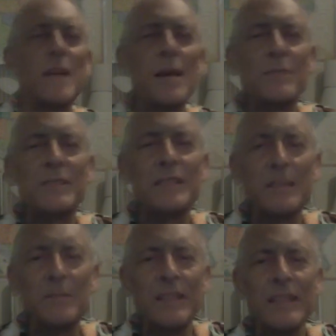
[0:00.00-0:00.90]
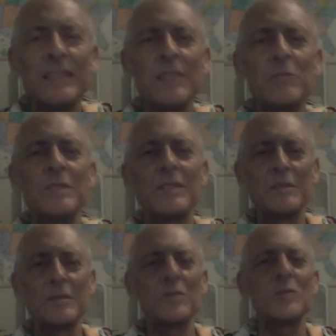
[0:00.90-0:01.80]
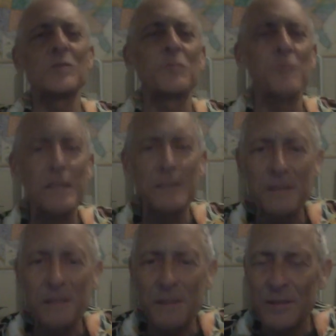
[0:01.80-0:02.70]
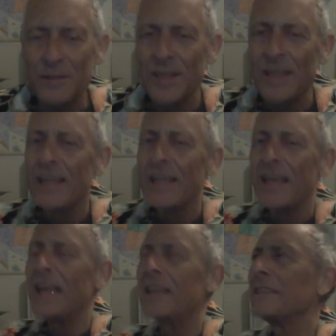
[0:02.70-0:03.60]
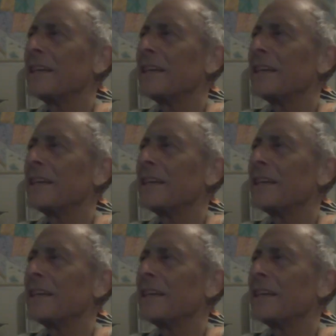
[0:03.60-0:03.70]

Epstein because he was a close friend of theirs, and